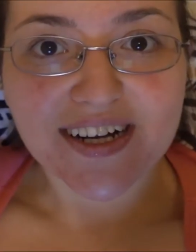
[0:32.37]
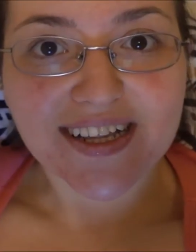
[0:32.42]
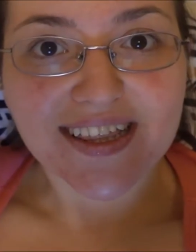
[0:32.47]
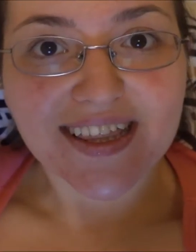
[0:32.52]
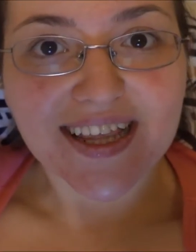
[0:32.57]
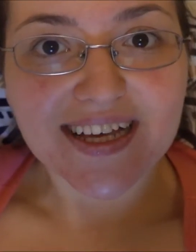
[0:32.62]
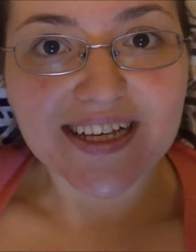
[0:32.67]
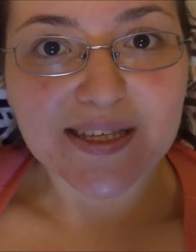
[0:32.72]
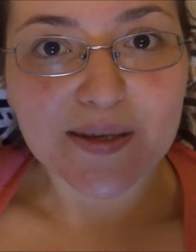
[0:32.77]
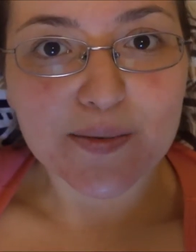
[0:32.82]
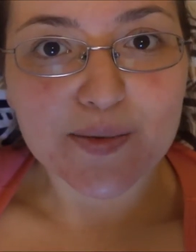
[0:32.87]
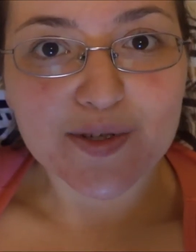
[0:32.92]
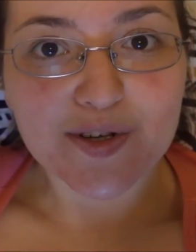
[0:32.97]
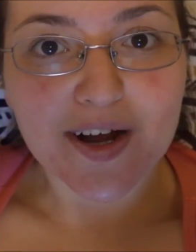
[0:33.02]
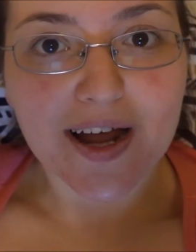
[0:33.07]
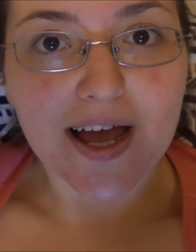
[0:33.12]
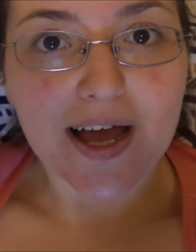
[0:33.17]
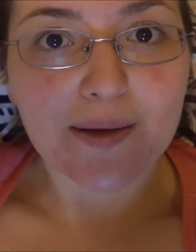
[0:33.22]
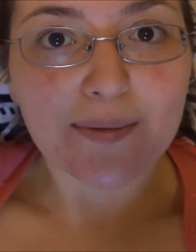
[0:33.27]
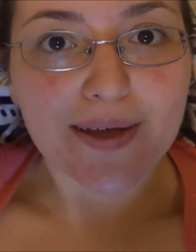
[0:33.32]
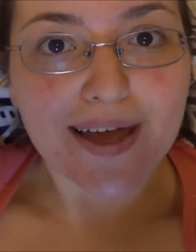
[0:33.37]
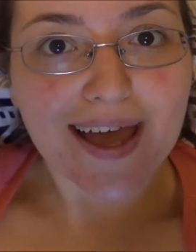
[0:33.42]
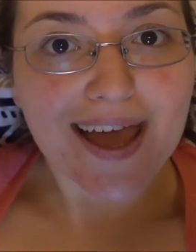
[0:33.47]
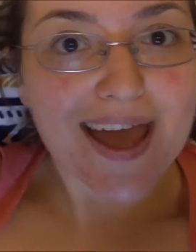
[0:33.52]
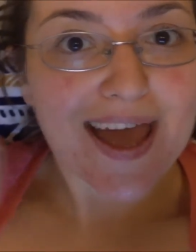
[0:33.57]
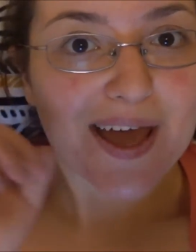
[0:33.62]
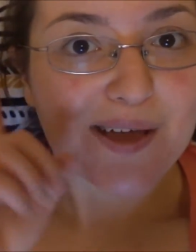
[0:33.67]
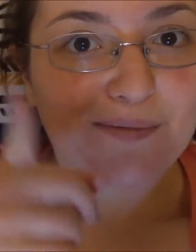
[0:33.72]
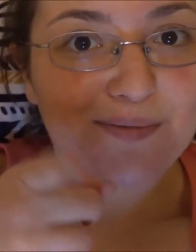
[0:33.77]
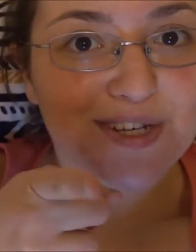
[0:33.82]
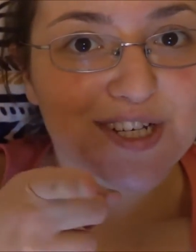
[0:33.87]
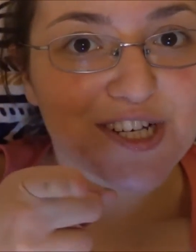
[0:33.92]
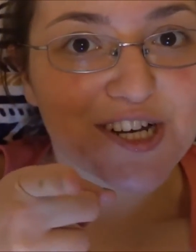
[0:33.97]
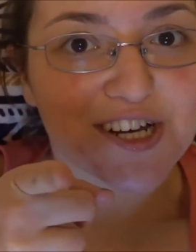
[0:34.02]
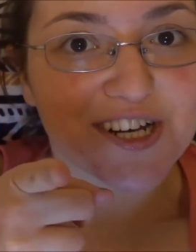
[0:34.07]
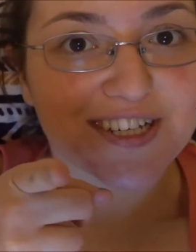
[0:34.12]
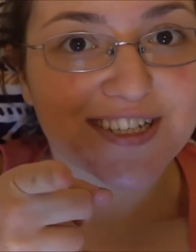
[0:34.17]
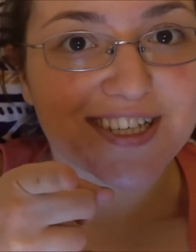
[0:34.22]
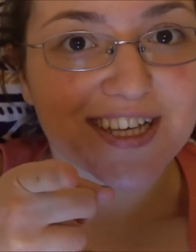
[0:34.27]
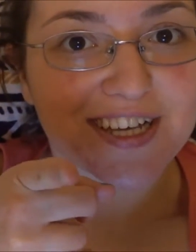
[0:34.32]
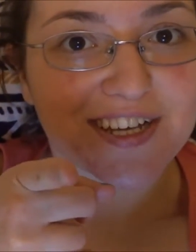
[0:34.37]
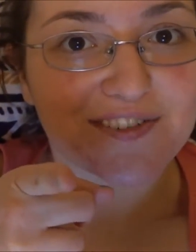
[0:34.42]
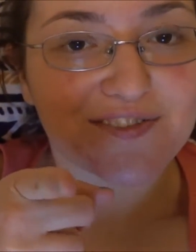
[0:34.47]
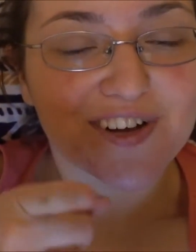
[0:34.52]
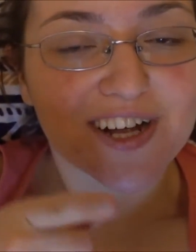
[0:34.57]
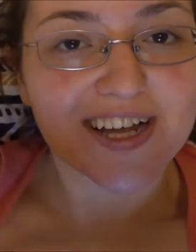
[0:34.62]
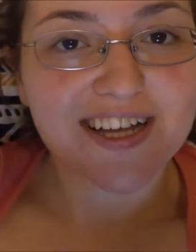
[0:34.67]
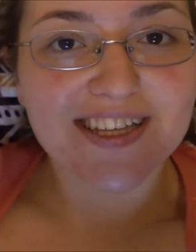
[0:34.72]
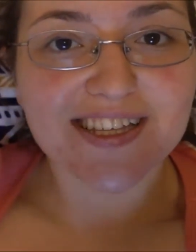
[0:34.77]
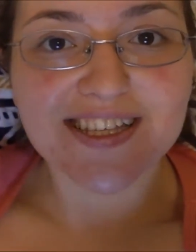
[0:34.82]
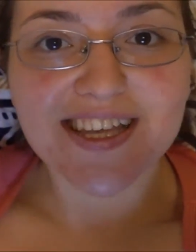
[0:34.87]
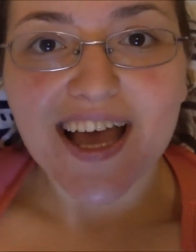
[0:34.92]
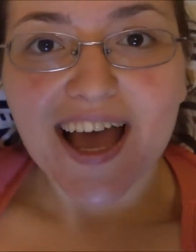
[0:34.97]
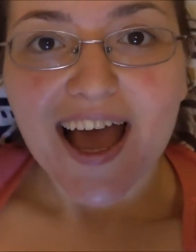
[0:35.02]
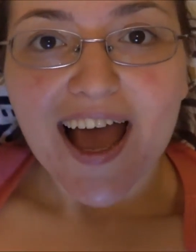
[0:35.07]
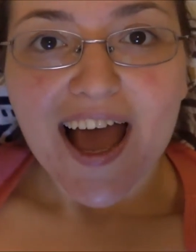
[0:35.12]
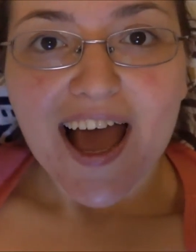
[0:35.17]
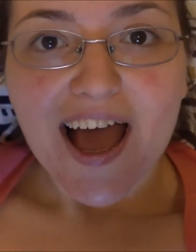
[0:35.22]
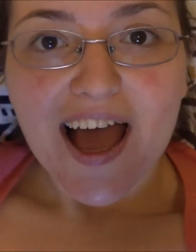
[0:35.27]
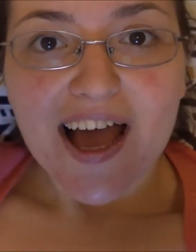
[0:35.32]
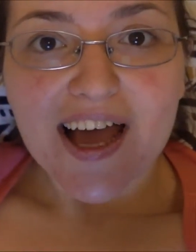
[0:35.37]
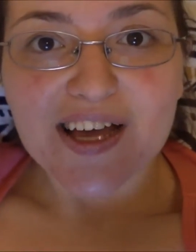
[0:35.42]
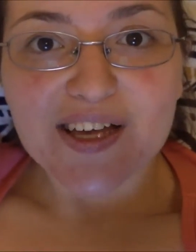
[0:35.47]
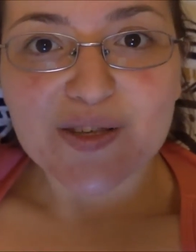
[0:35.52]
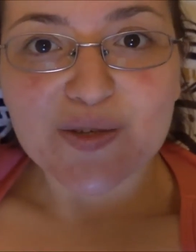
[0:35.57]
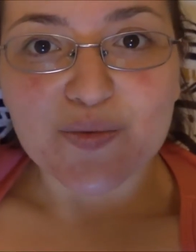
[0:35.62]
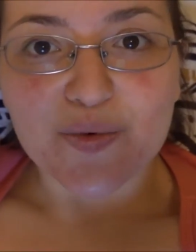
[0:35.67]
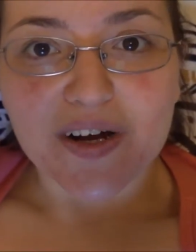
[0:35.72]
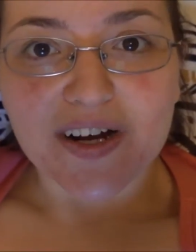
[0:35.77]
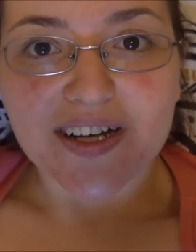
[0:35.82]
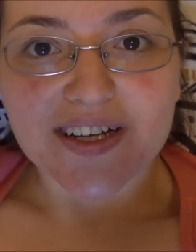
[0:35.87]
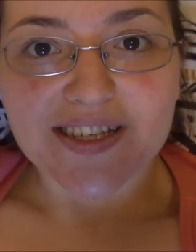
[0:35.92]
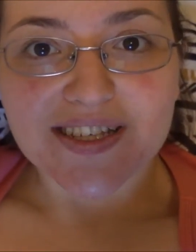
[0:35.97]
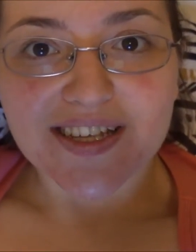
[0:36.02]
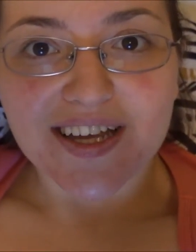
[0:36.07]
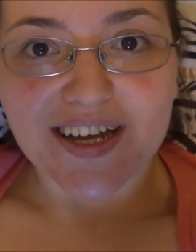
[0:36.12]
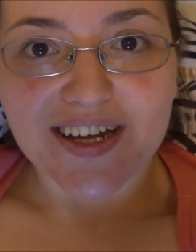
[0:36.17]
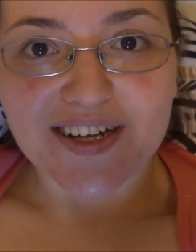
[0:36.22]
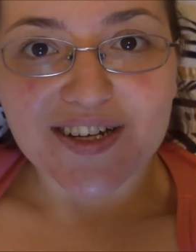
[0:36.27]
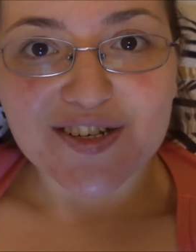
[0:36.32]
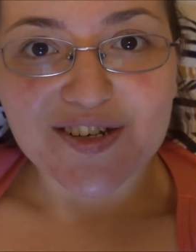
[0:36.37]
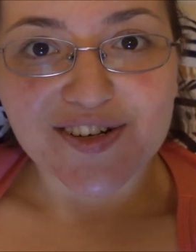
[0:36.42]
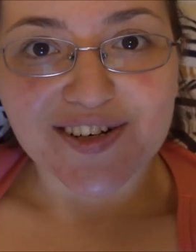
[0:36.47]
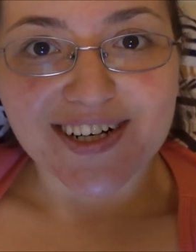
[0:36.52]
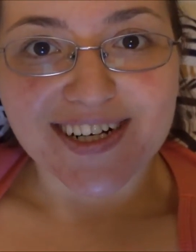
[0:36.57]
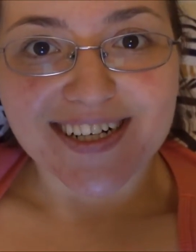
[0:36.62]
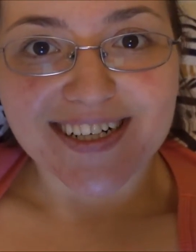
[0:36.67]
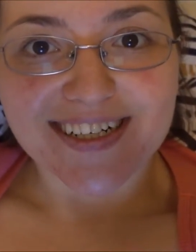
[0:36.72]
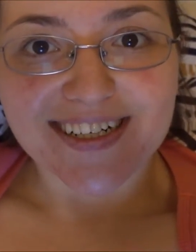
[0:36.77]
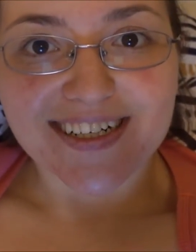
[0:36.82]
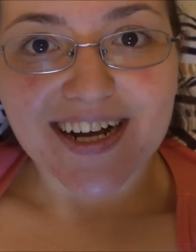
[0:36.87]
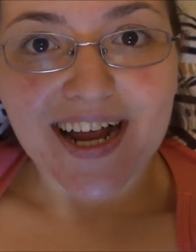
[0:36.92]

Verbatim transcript: Like, subscribe, and be sure to tell your friends. I swear it's not a chore.